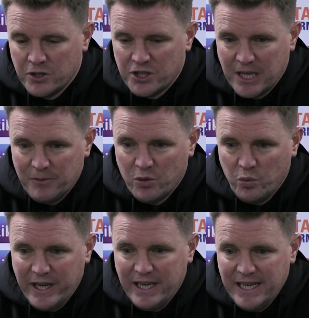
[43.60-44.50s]
the team that
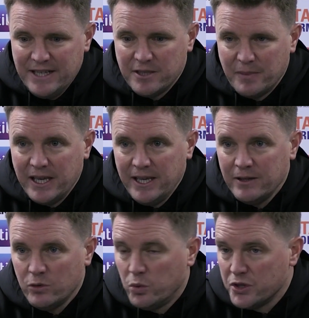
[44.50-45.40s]
we need to
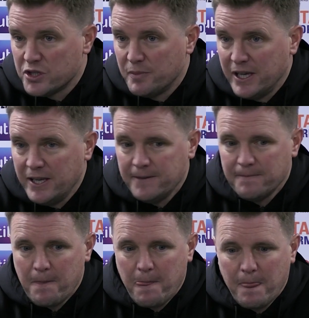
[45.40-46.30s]
be or want to be,
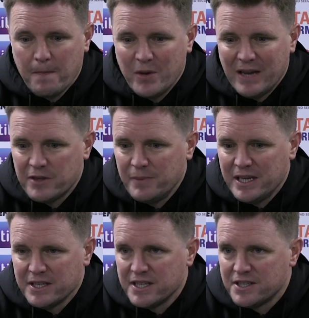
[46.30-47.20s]
we have to be
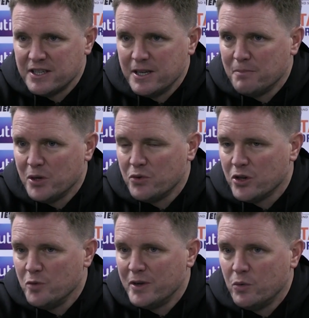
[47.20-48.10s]
consistent in both
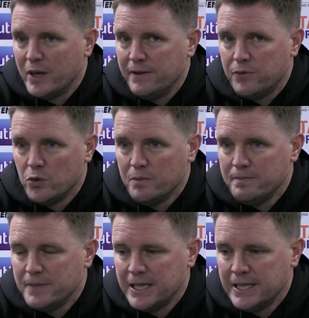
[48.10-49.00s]
home and away form.